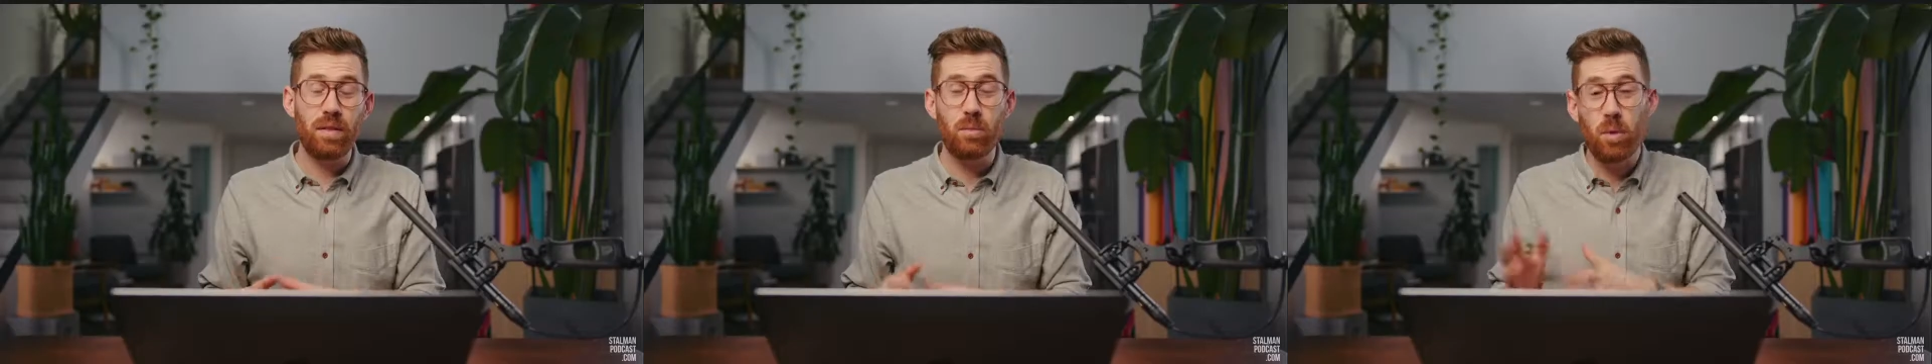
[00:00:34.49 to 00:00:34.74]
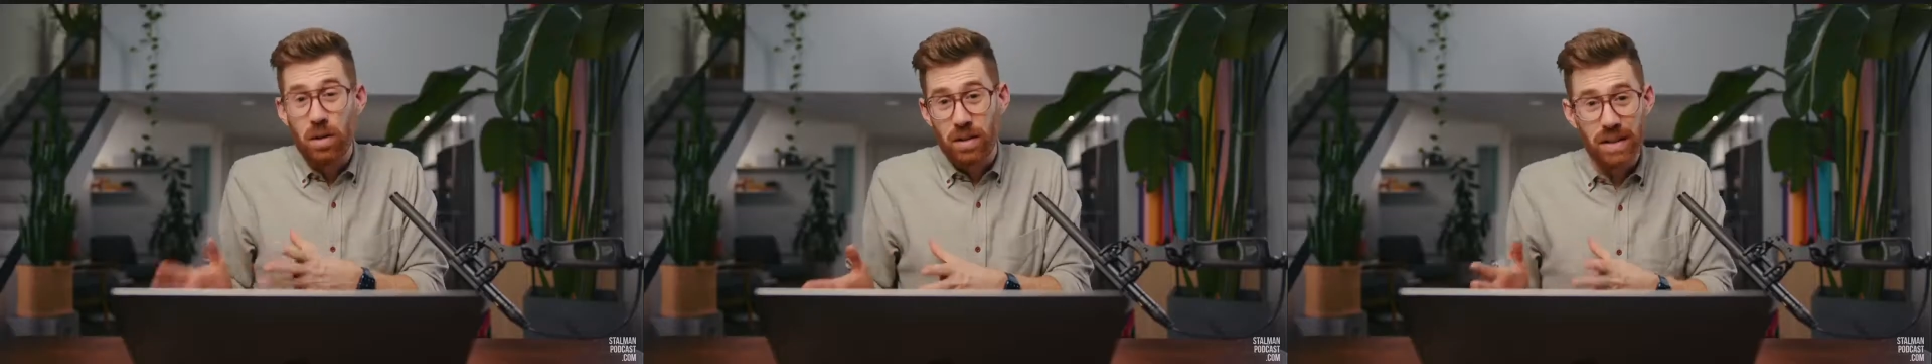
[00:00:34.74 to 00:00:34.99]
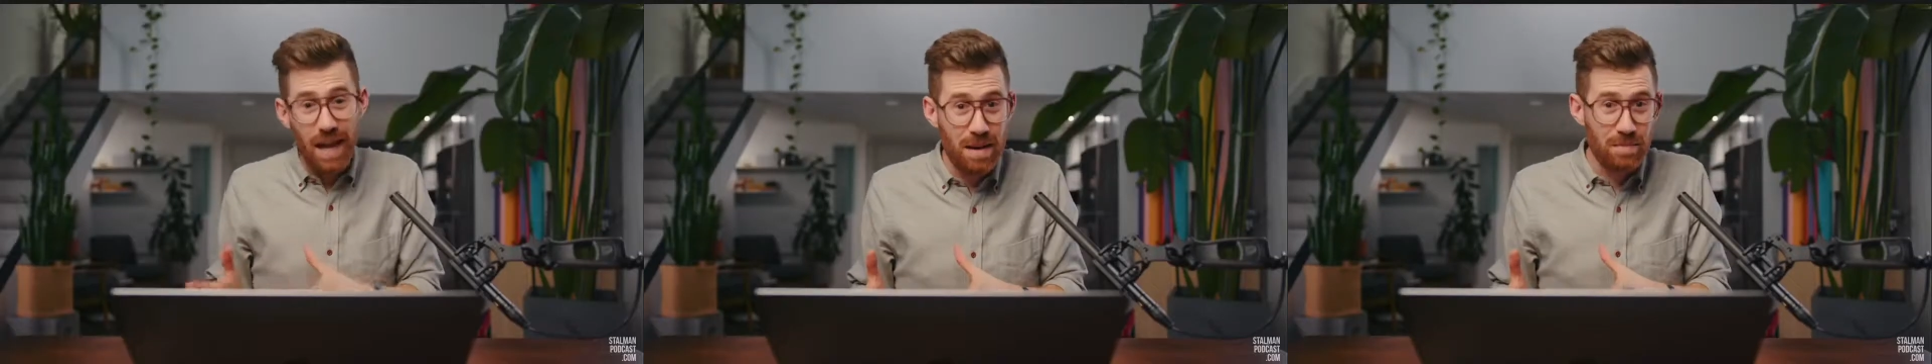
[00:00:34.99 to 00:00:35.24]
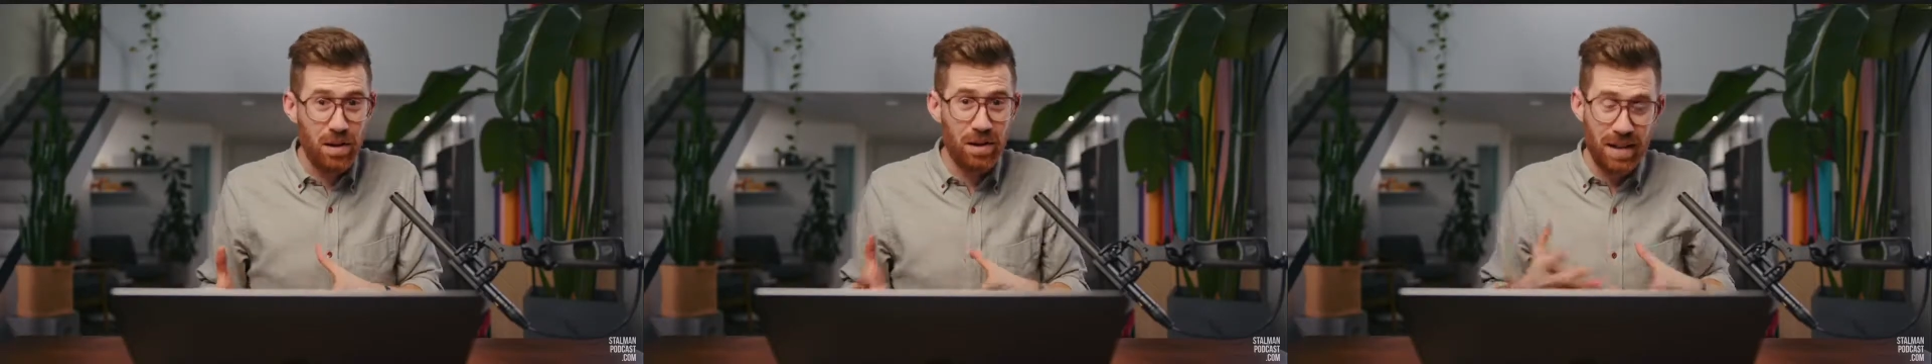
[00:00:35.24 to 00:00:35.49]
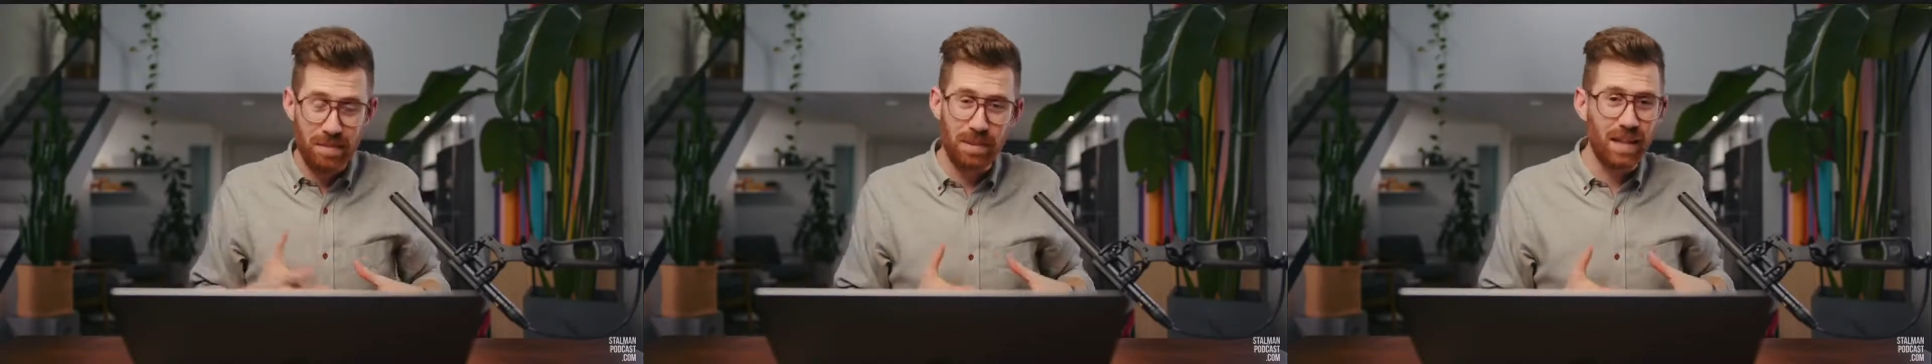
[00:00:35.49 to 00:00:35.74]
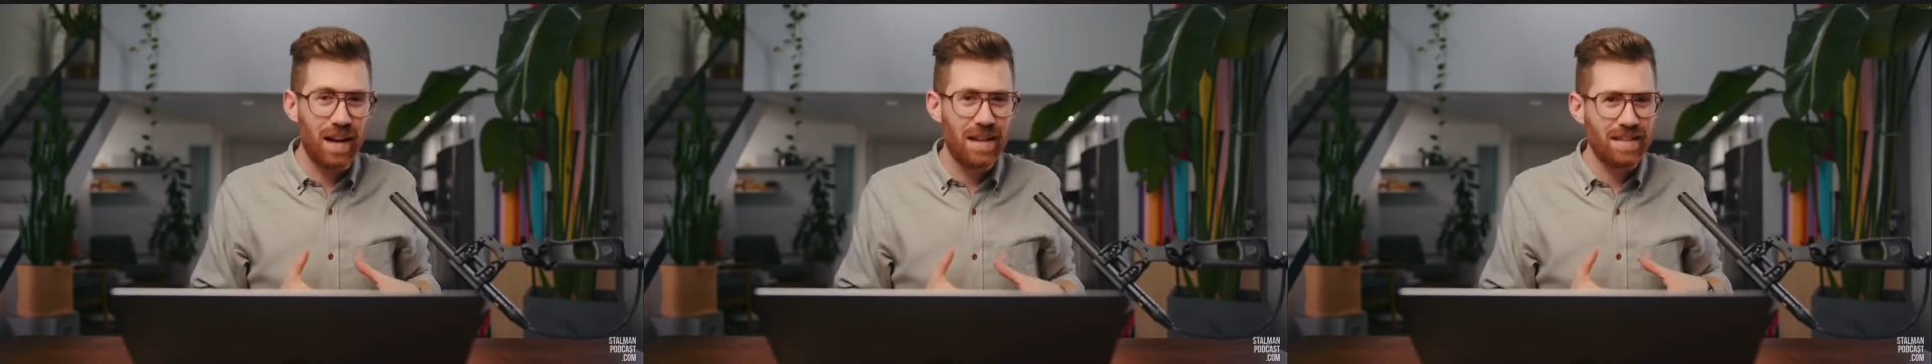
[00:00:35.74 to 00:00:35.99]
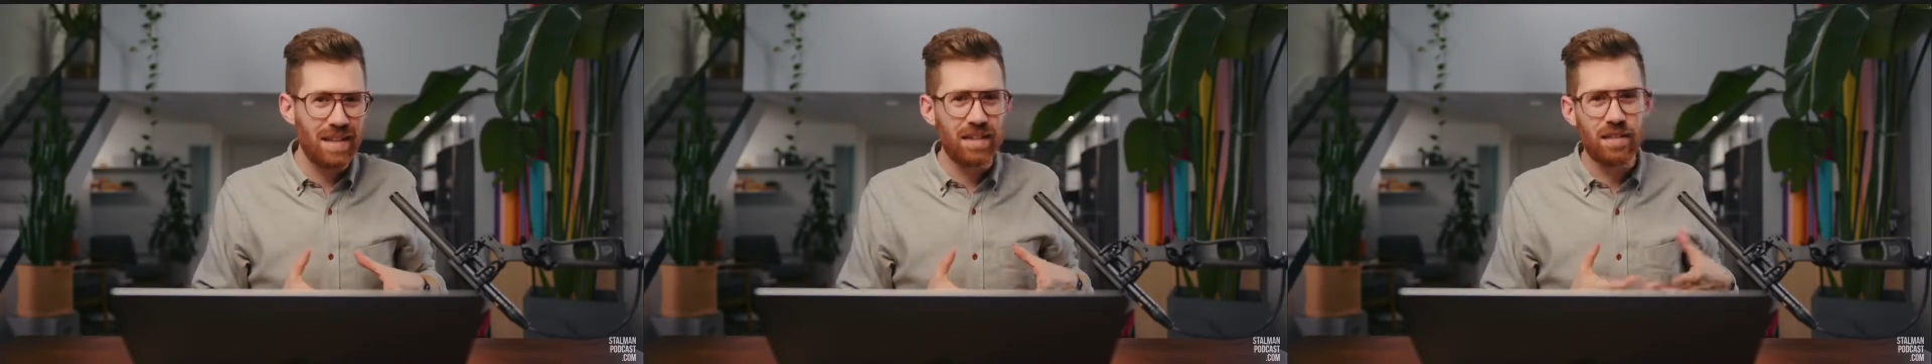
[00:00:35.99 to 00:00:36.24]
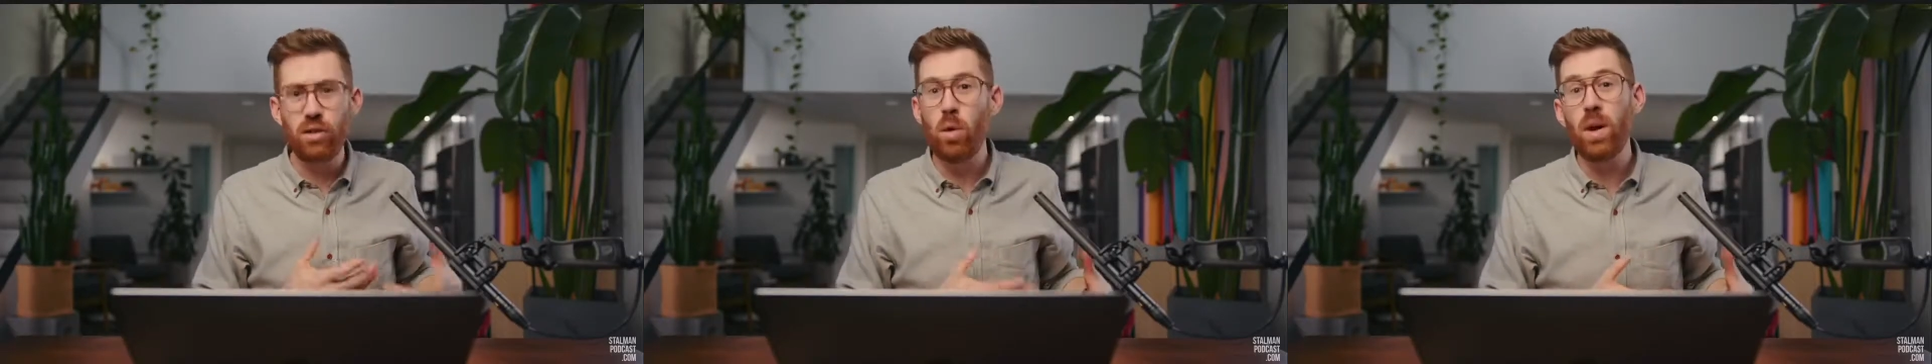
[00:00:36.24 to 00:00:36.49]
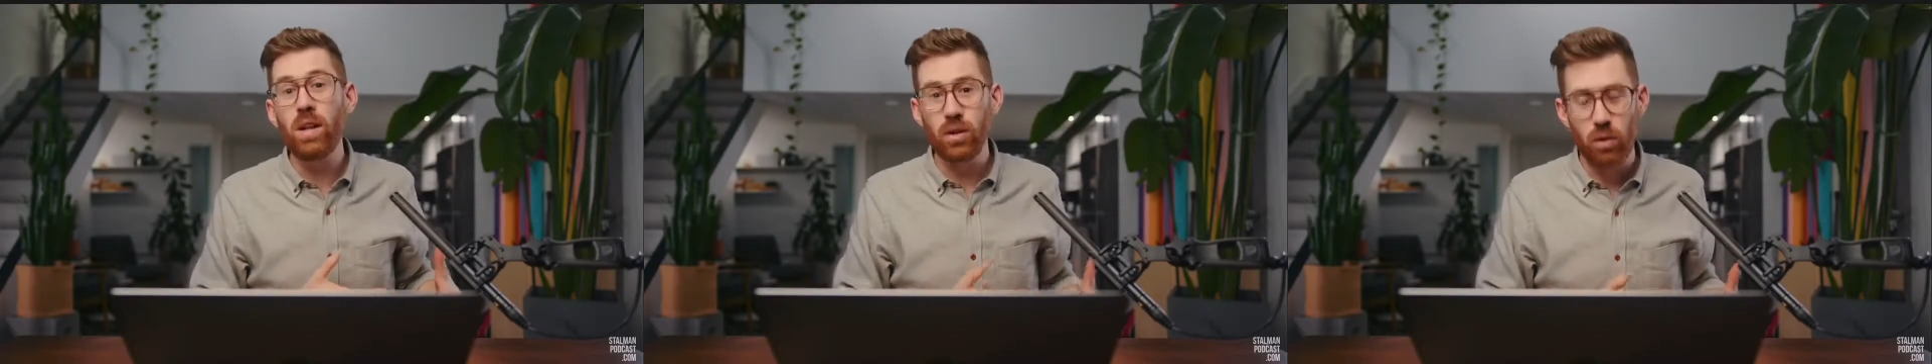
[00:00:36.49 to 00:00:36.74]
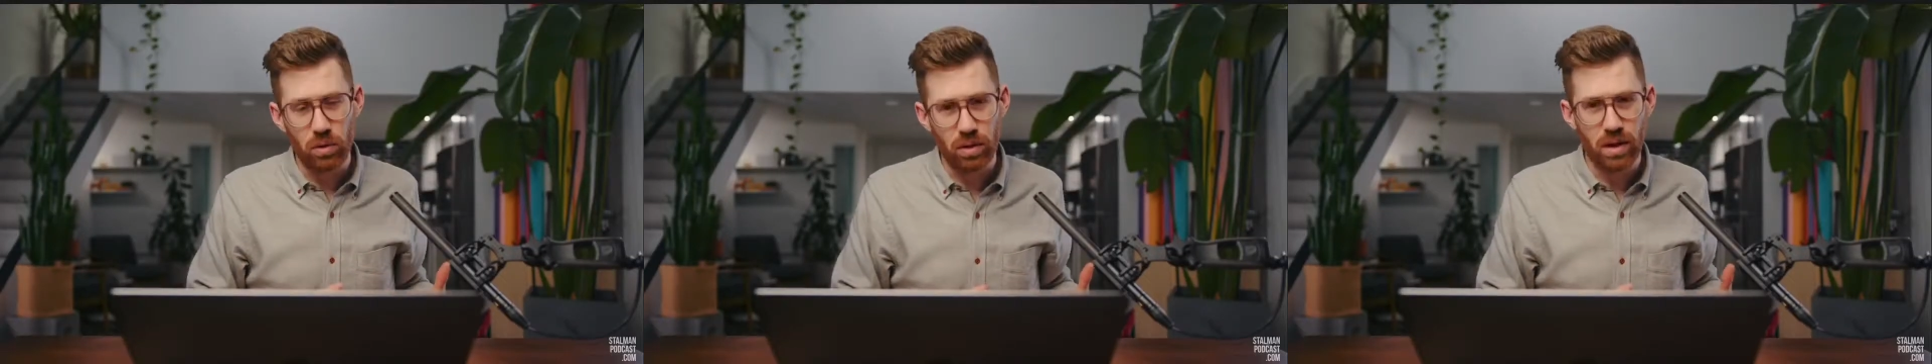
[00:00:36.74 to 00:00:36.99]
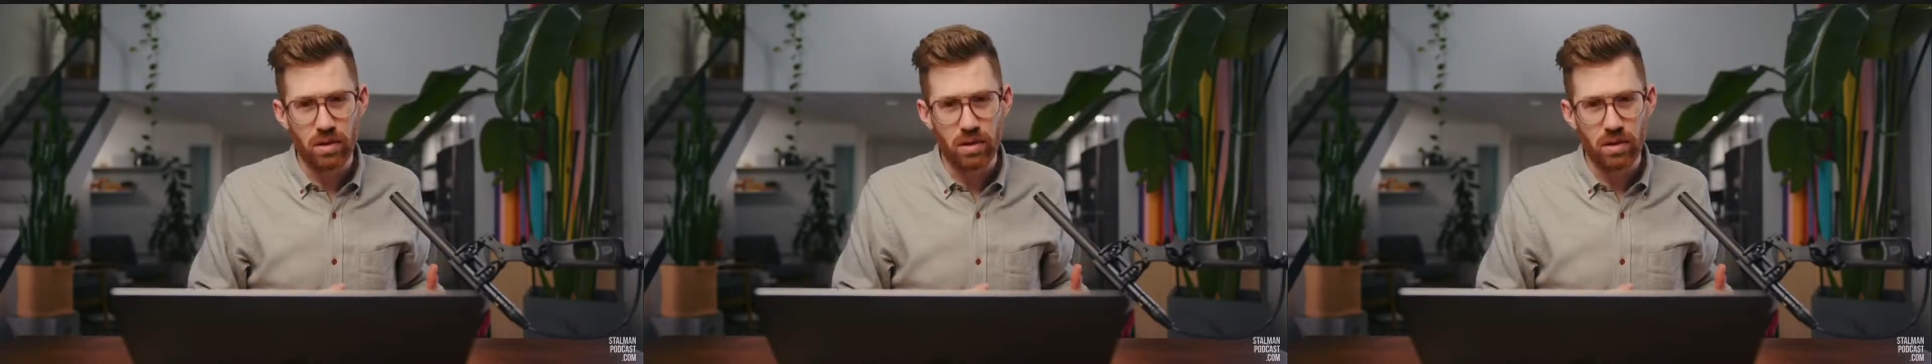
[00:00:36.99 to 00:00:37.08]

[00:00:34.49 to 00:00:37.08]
word library implies that it's going to hold on